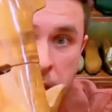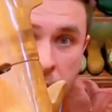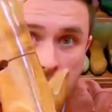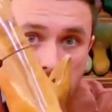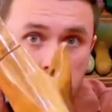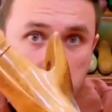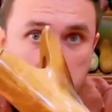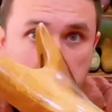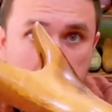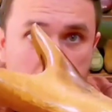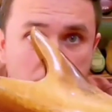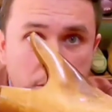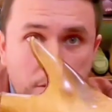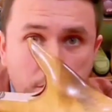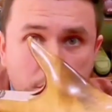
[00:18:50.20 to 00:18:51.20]
Hollowed out
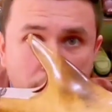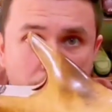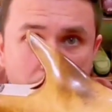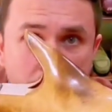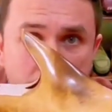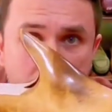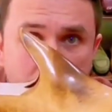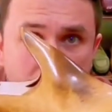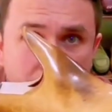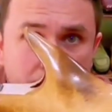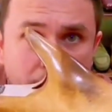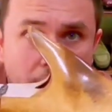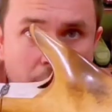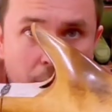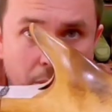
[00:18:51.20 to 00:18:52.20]
shoe trees,
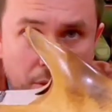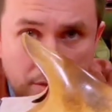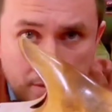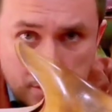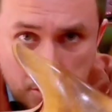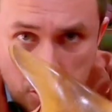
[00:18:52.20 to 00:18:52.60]
very beautiful